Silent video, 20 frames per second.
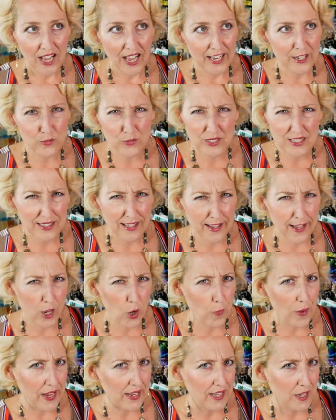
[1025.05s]
I don't think they can
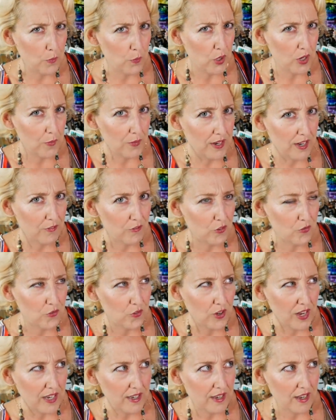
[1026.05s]
go back in and put them in if you've
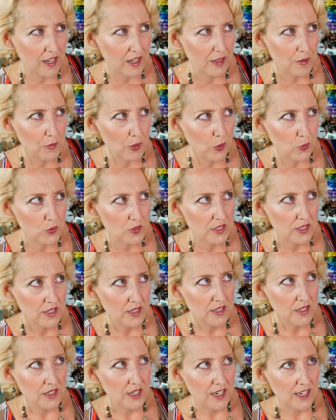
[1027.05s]
t taken them out.
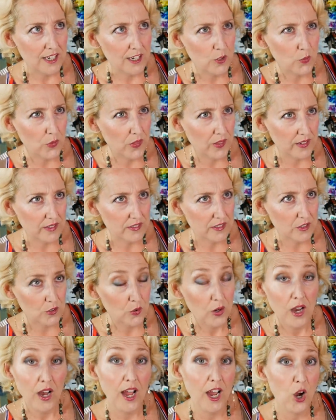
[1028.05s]
I don't think
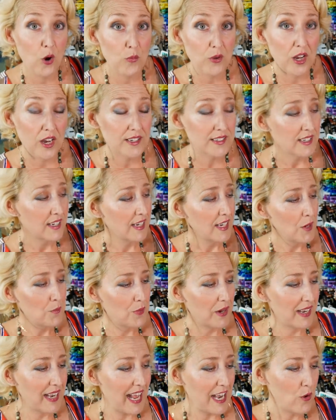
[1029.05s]
so. I hope not.
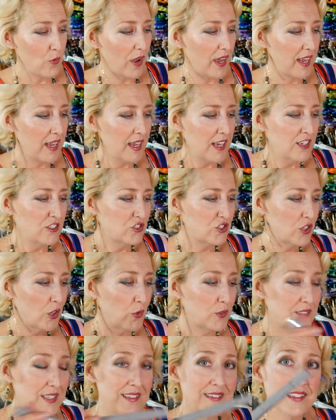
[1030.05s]
But anyway,
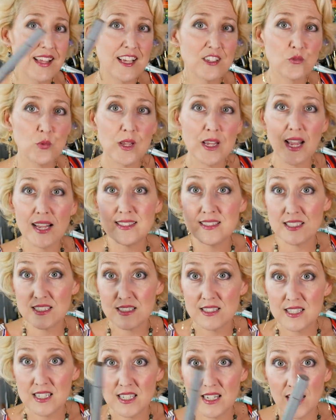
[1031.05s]
so since last week I
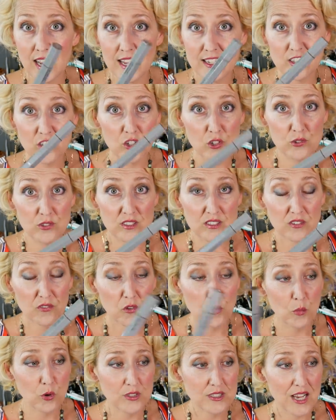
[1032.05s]
did the, uh, I did use these a
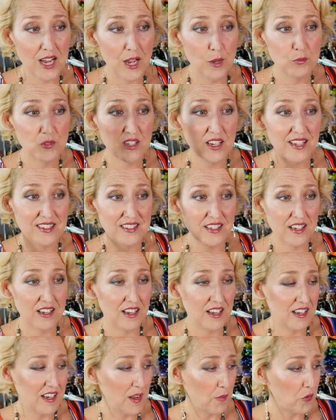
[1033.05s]
few more times, and I did
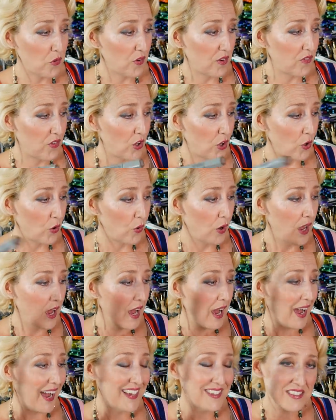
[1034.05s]
an in-depth review.
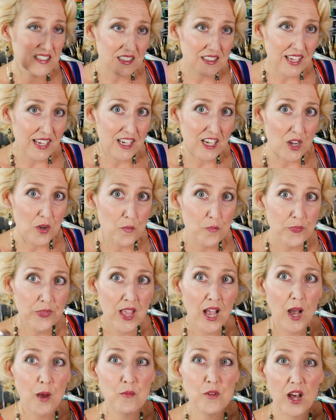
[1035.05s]
I still like them.
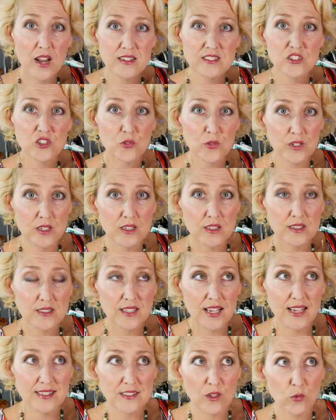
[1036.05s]
I'm not as
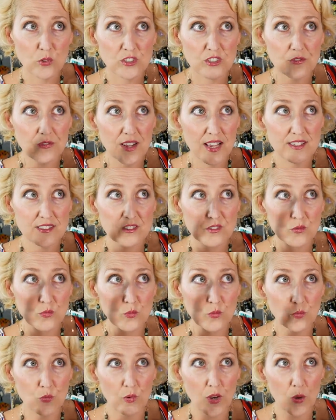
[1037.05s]
thrilled as I was, as
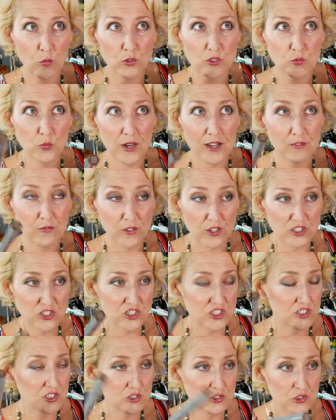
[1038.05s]
I was when I first
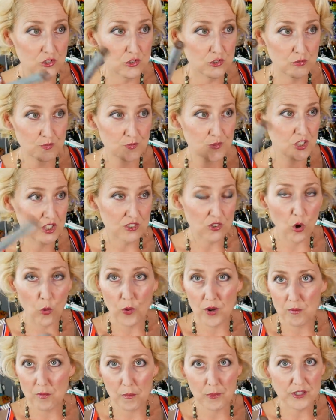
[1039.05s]
just just
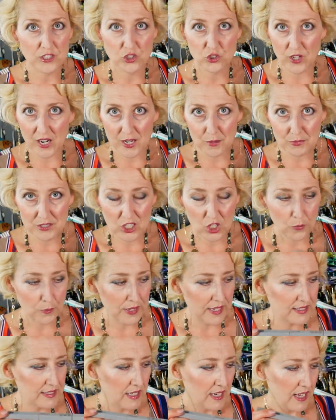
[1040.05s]
open them up and try them a little
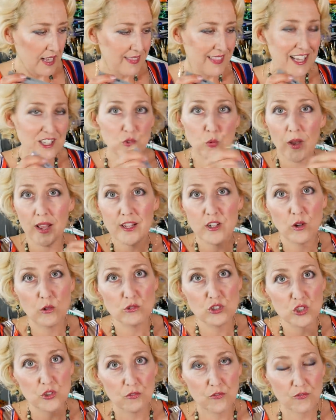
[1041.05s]
bit. That's why I
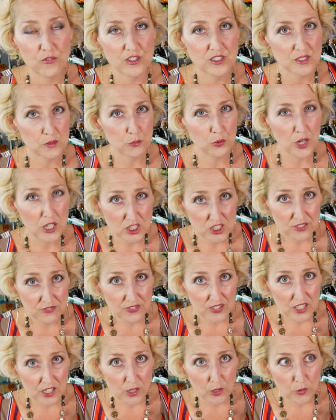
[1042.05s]
don't do first impression
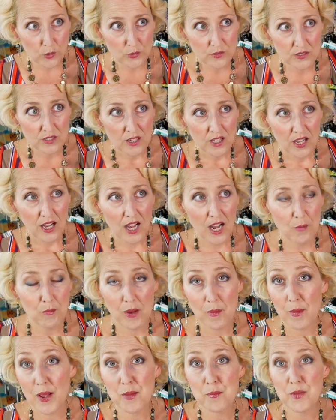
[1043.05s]
videos. Um,
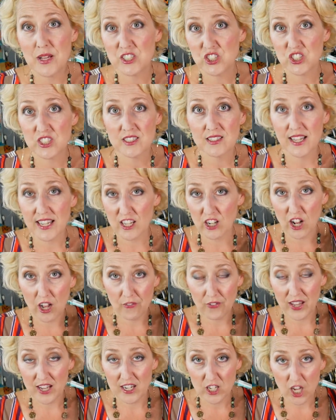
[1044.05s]
I might mention like an
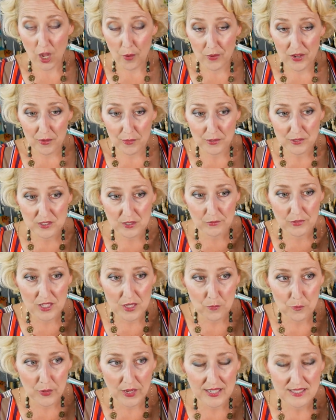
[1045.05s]
offhand comment about
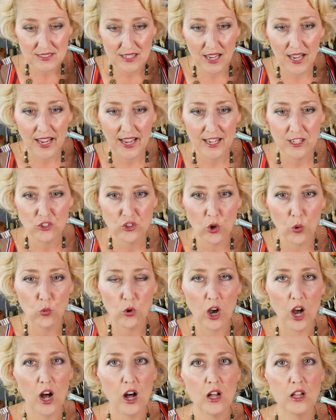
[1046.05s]
something, but I don't
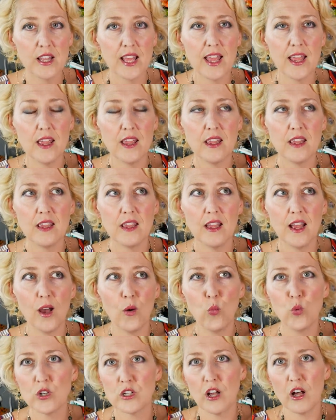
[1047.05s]
call a, I
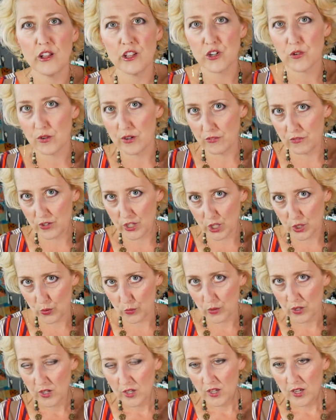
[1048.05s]
wouldn't call it a
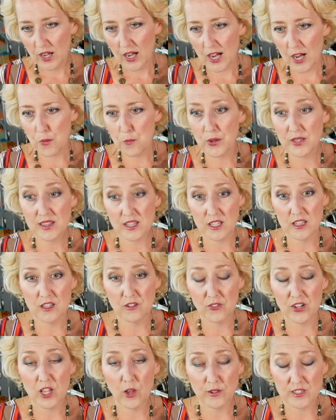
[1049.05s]
review. Um, but the,
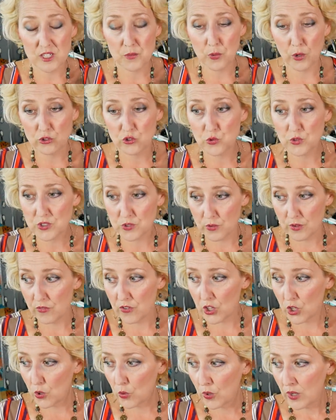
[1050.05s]
the video I did post was a
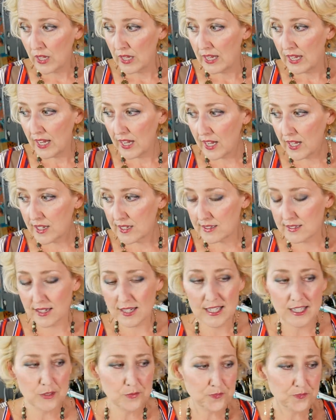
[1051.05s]
review. And
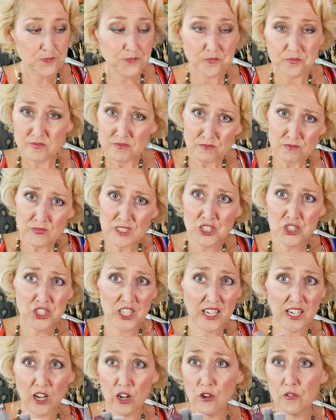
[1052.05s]
um,
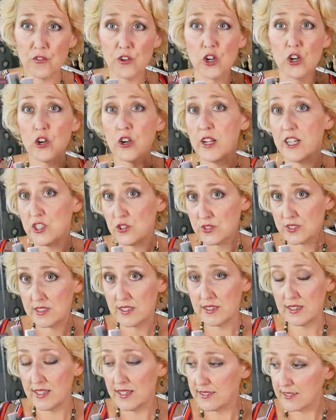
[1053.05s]
check it out if you're
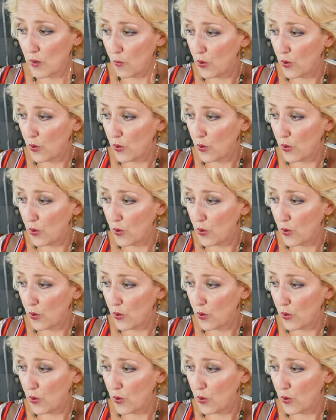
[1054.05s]
interested in these.